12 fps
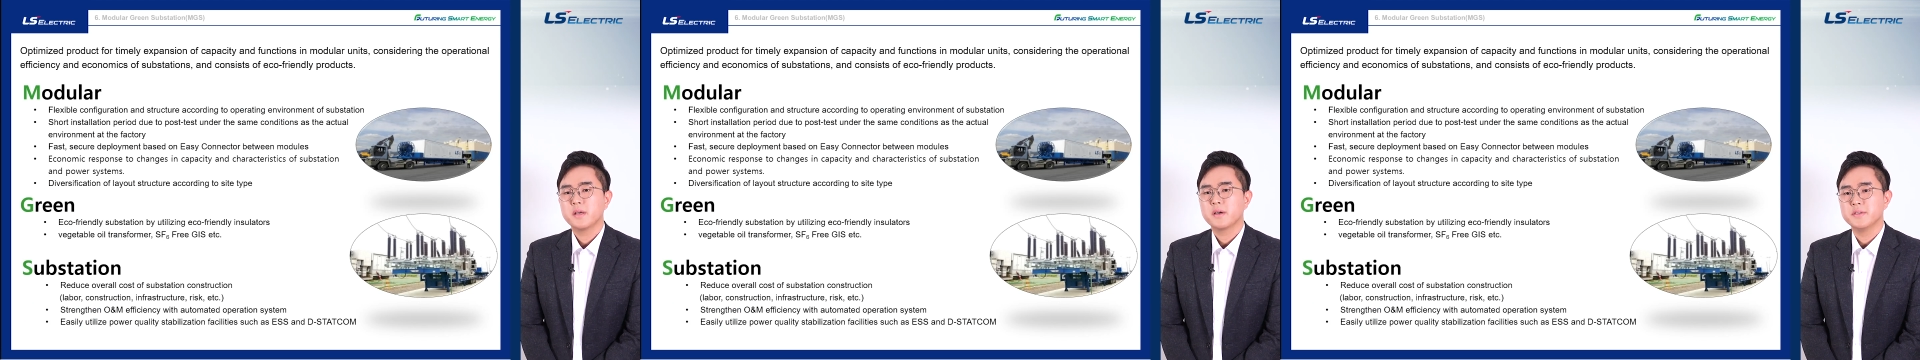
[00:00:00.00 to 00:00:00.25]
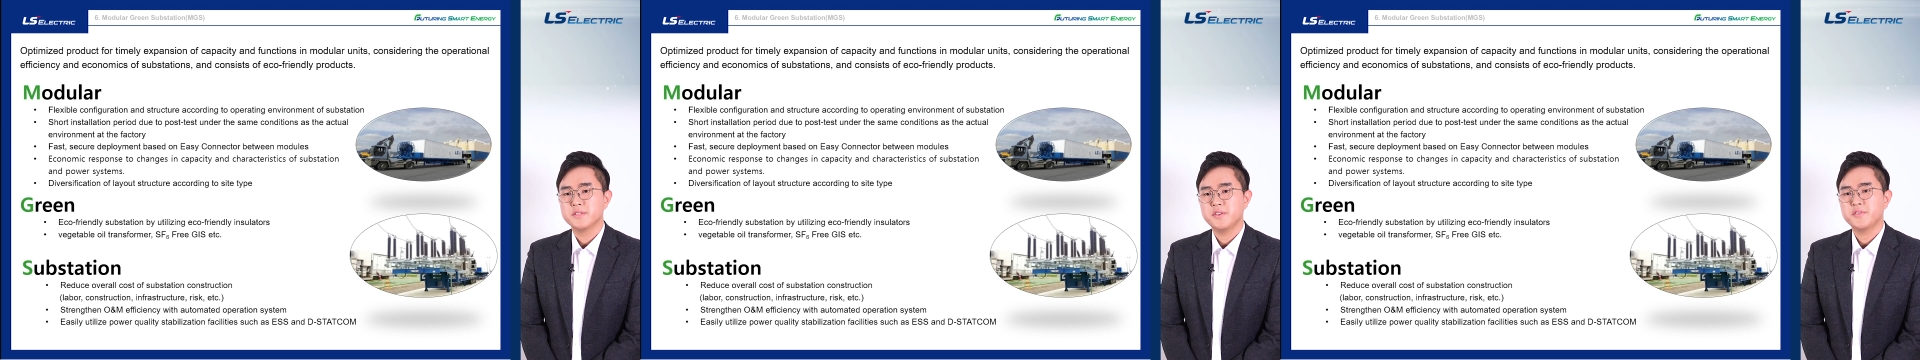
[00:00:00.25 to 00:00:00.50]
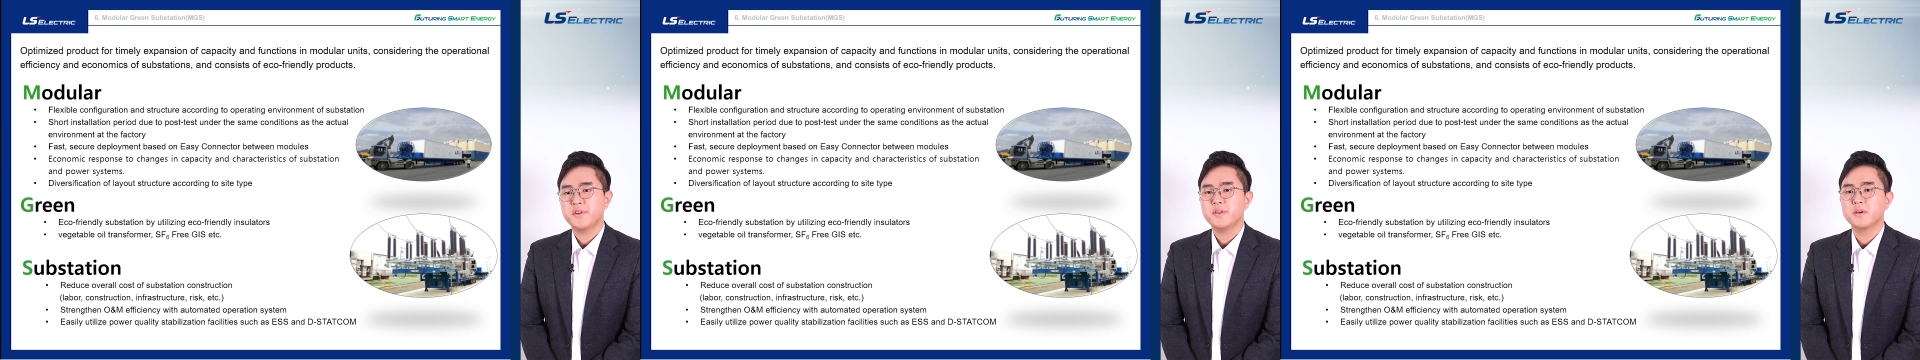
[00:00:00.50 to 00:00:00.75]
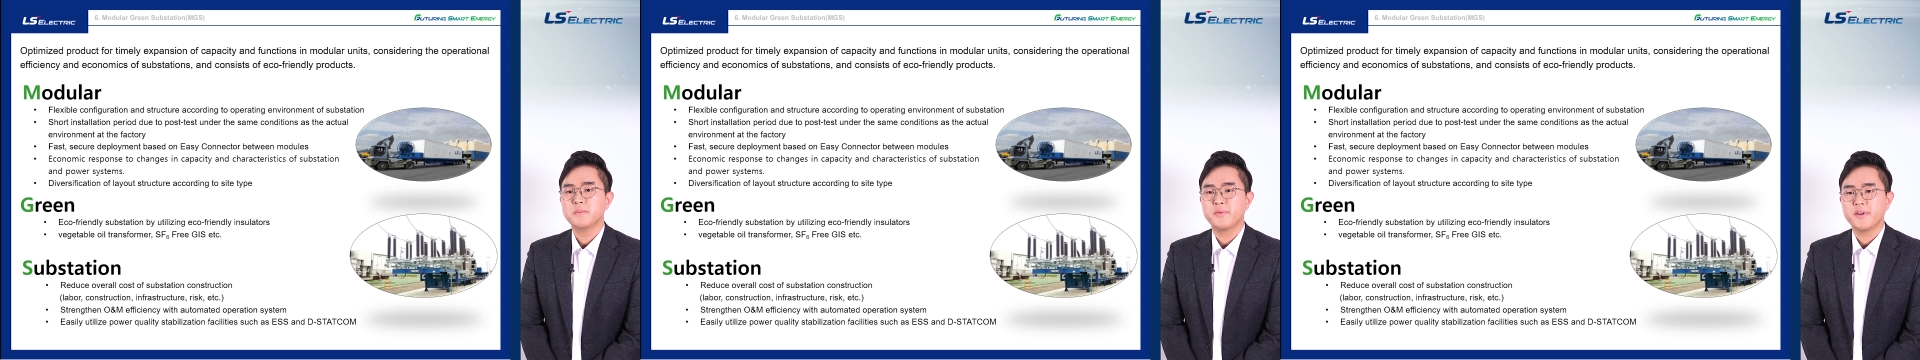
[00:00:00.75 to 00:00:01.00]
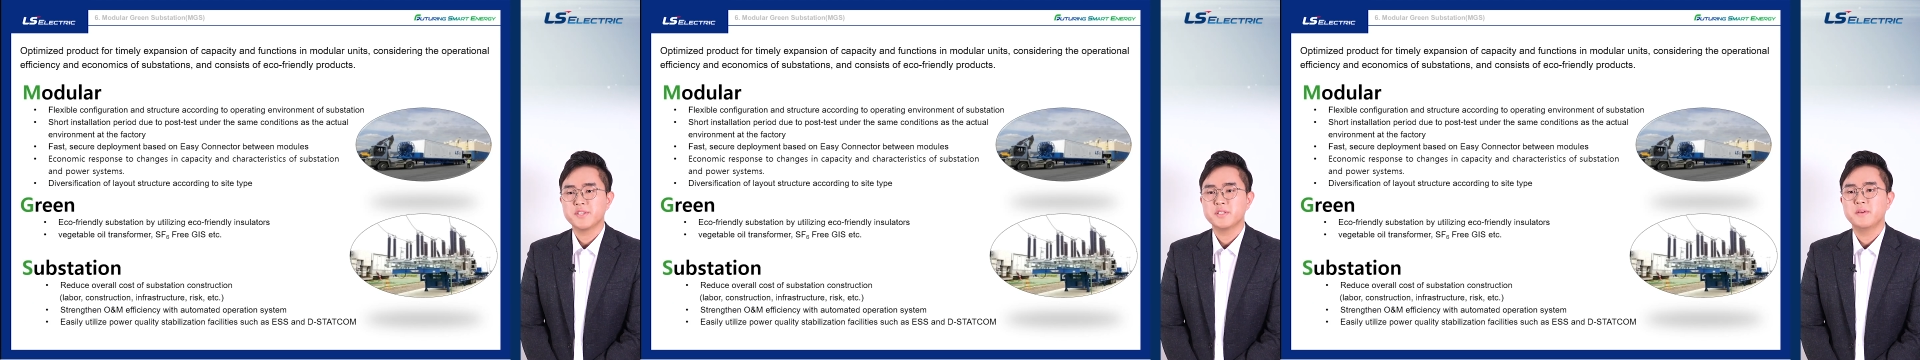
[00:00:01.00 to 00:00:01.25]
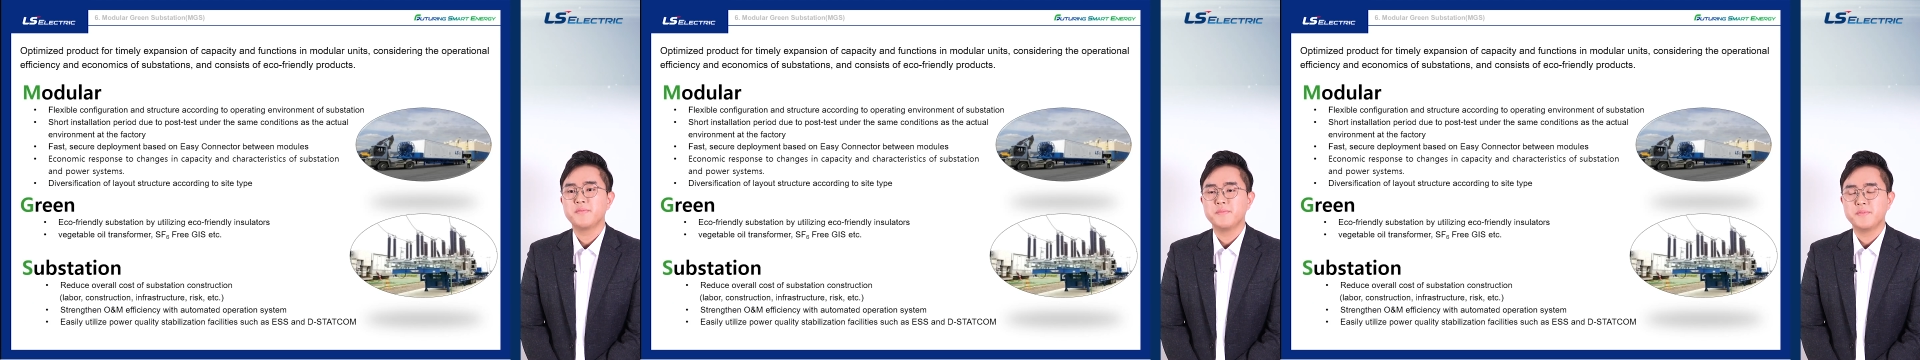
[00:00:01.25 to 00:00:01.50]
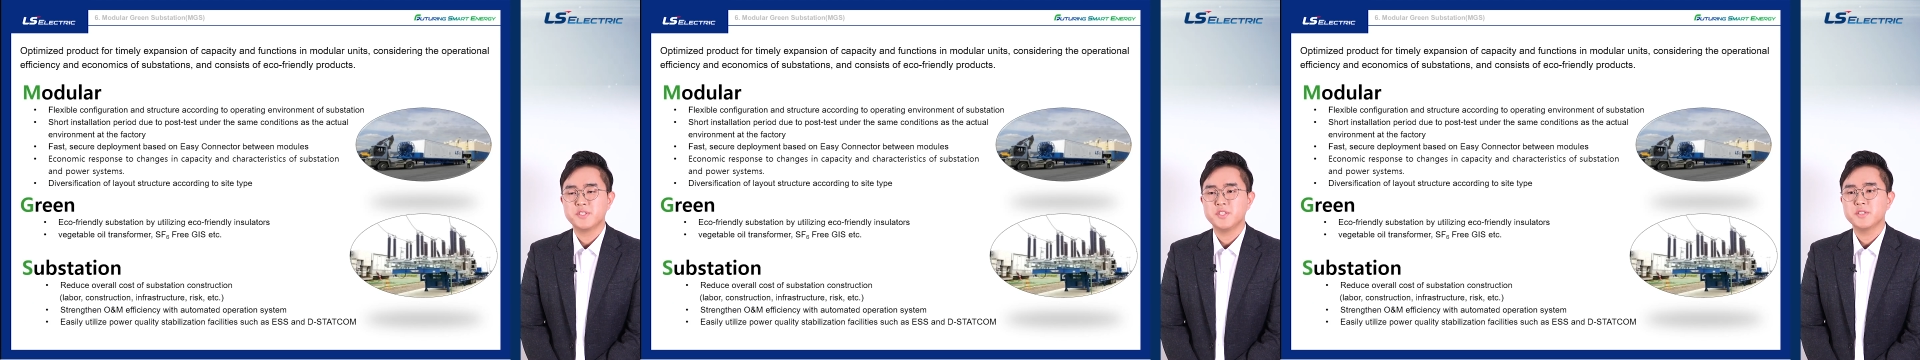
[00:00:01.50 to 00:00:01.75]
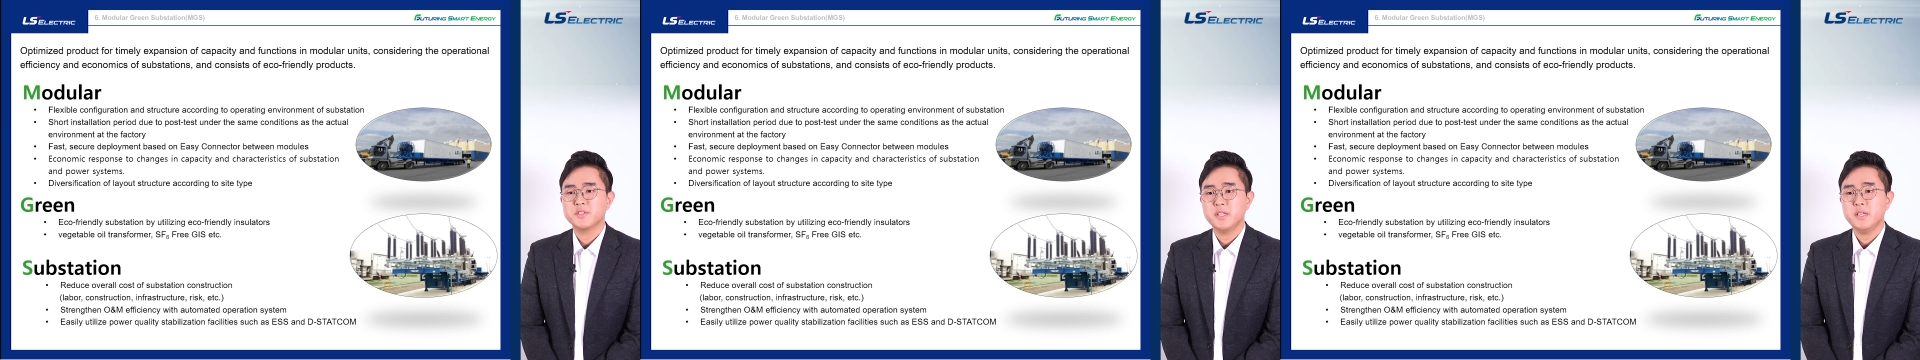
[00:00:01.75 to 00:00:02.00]
considering the operational
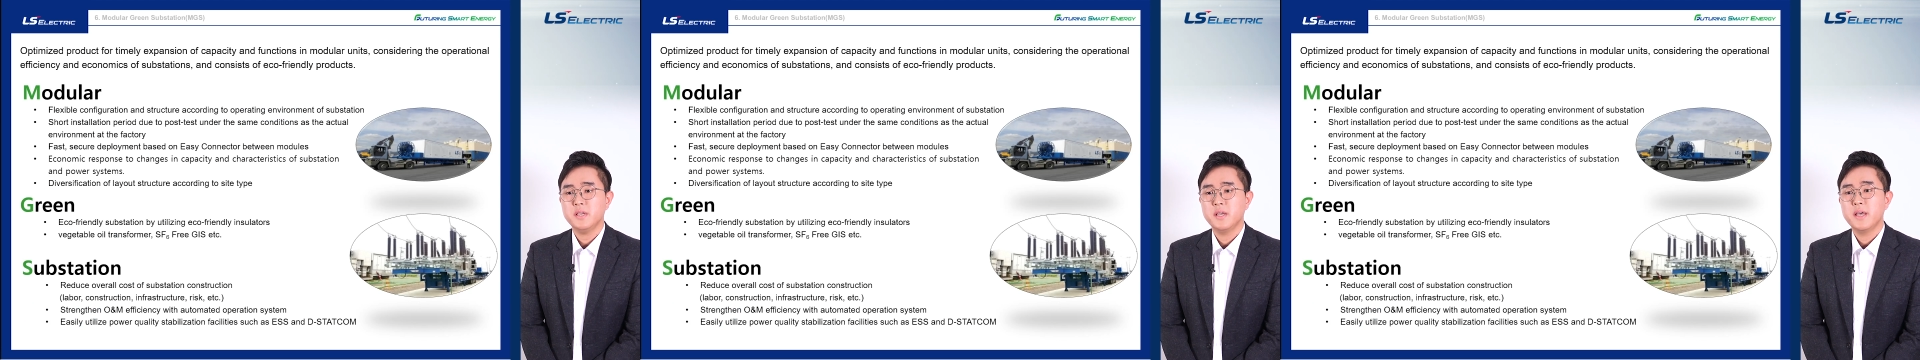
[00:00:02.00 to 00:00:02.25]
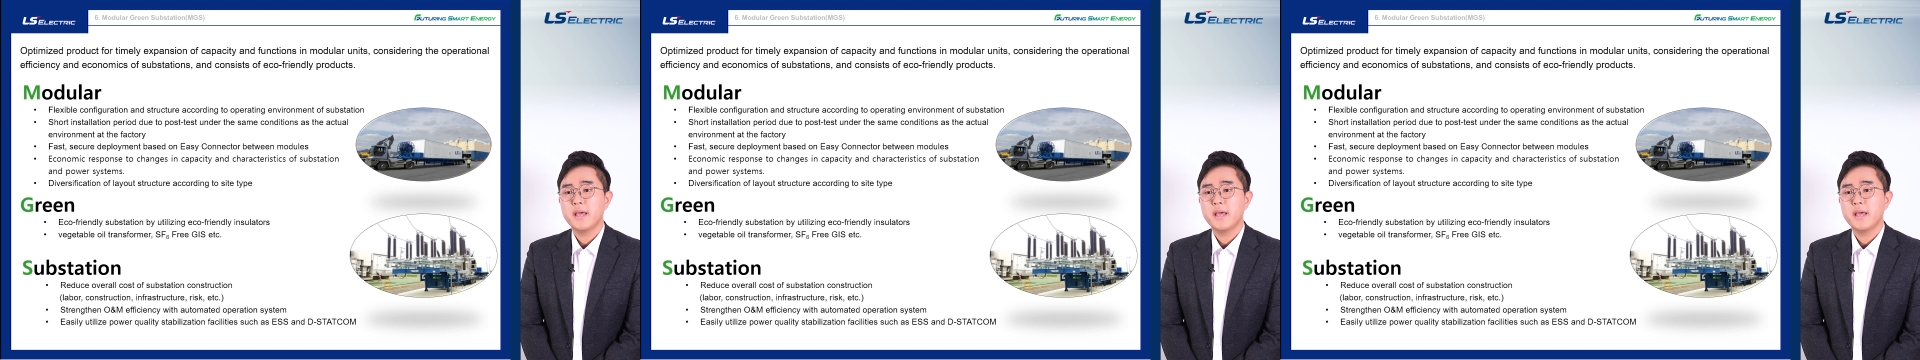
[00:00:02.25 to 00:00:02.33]
efficiency